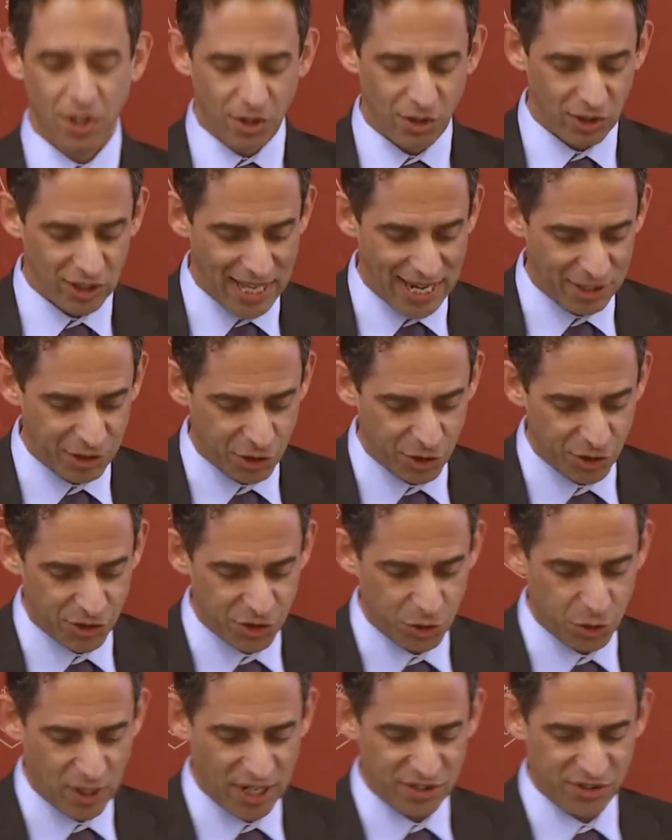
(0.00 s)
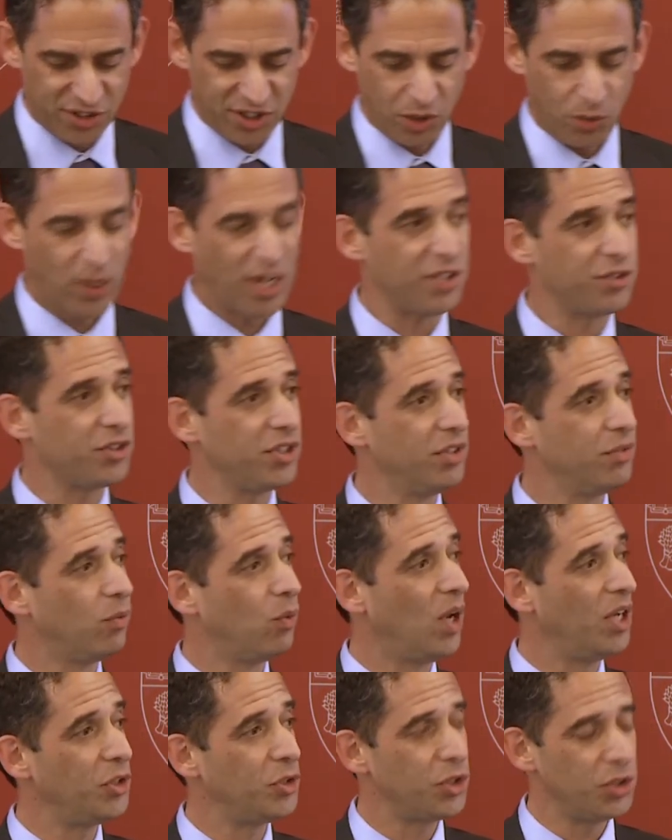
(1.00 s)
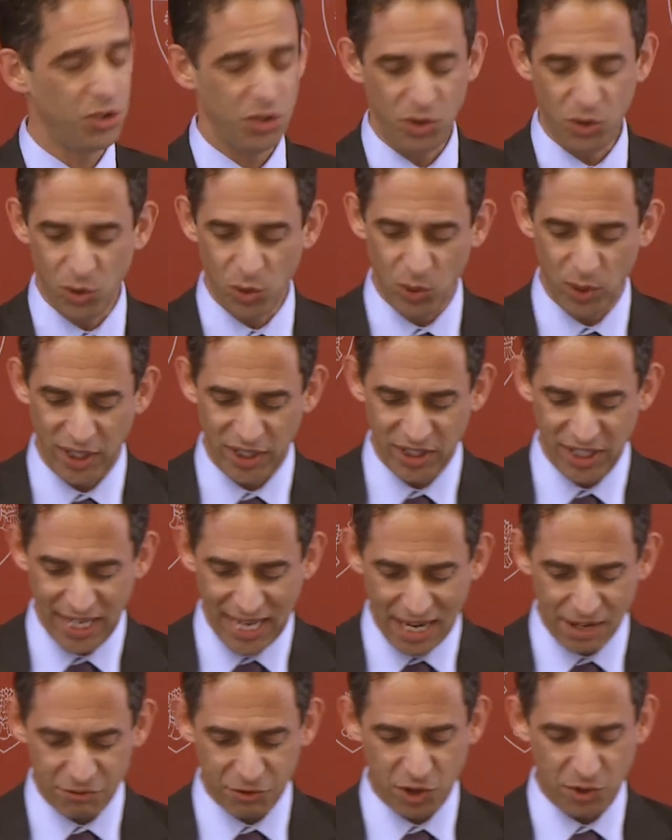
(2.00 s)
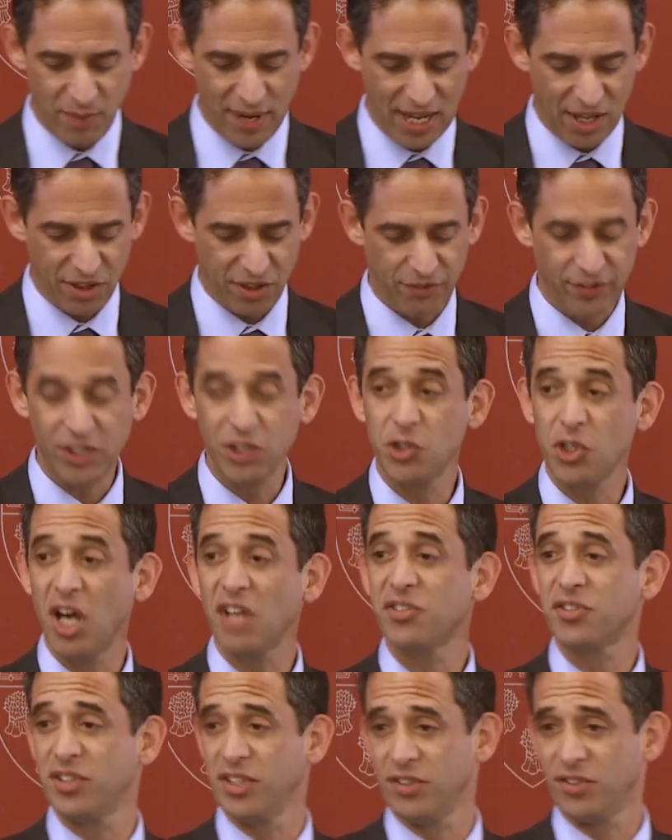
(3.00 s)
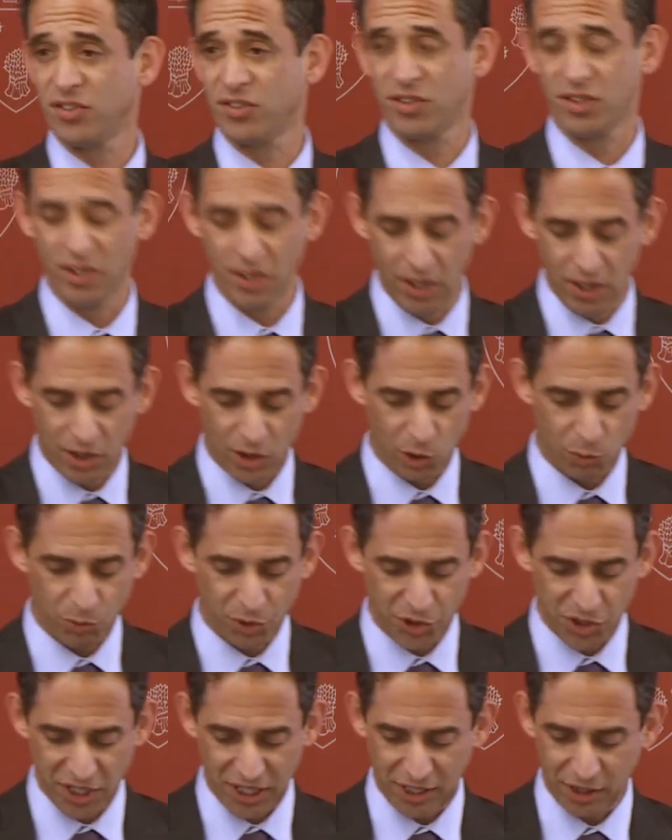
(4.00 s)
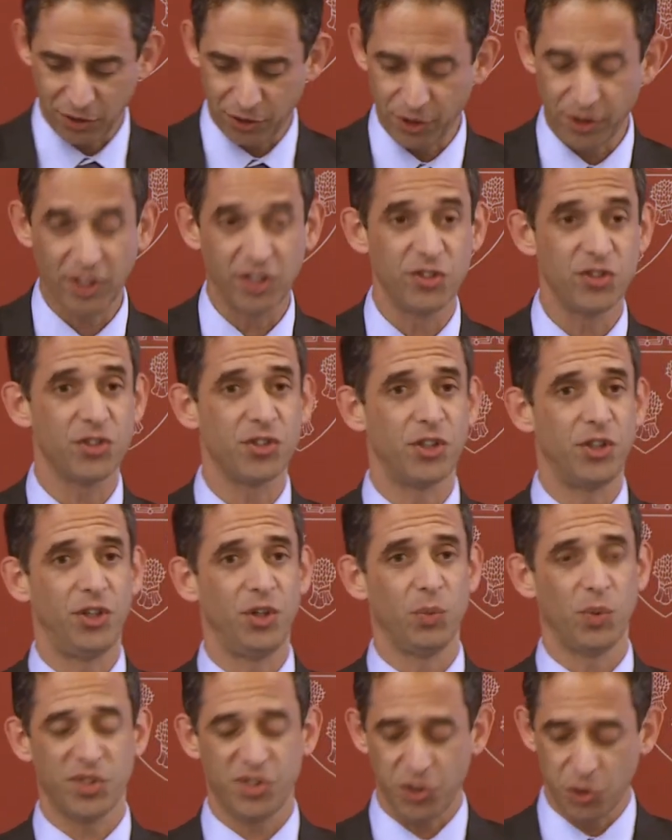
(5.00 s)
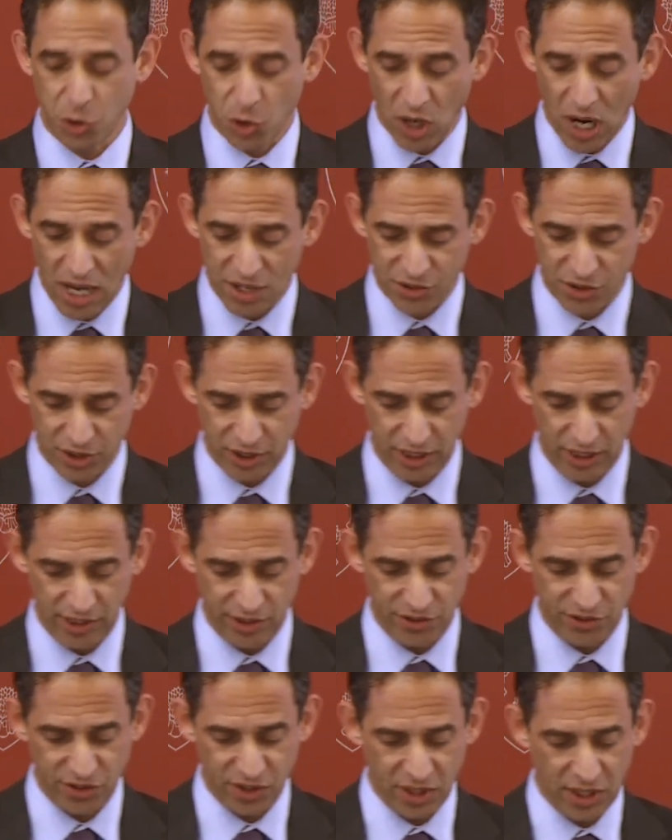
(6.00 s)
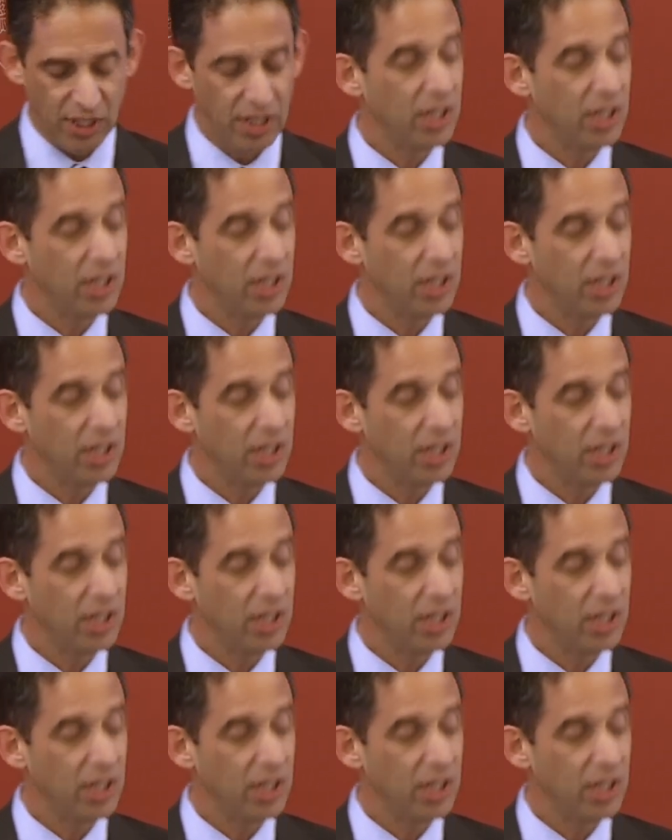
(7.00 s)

Her lectures addressed the question of what to do in the aftermath of injustice. Her particular concern was atrocities.